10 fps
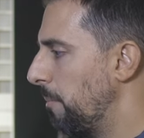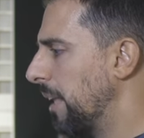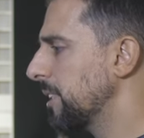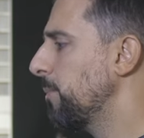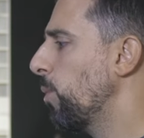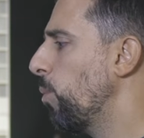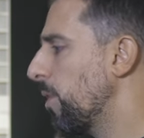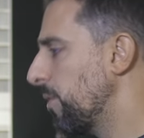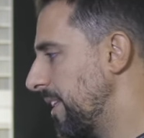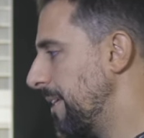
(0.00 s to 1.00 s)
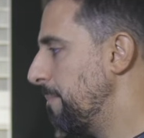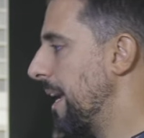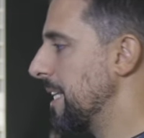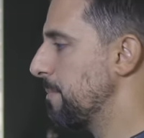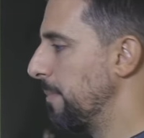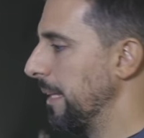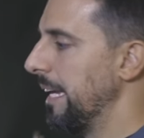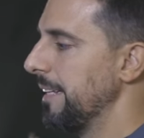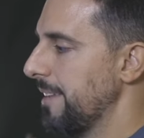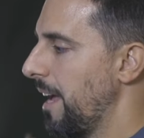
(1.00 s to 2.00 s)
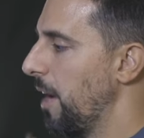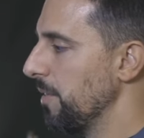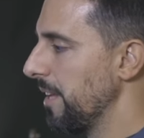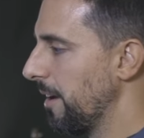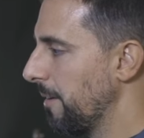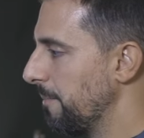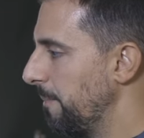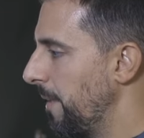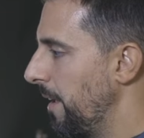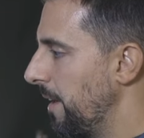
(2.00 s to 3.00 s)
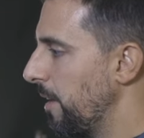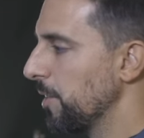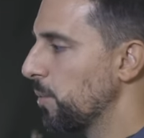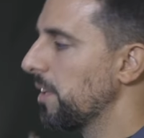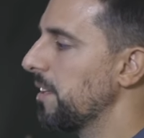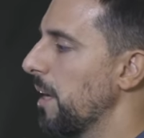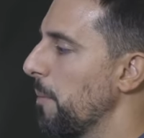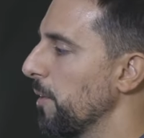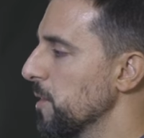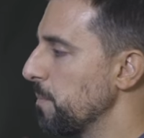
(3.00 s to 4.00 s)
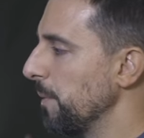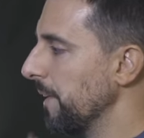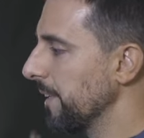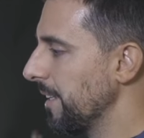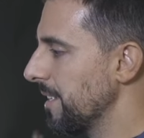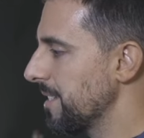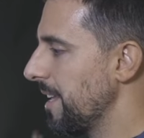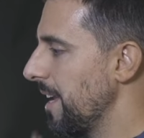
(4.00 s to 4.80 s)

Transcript: possibly one of the best plates out there. Now the great thing about this plugin is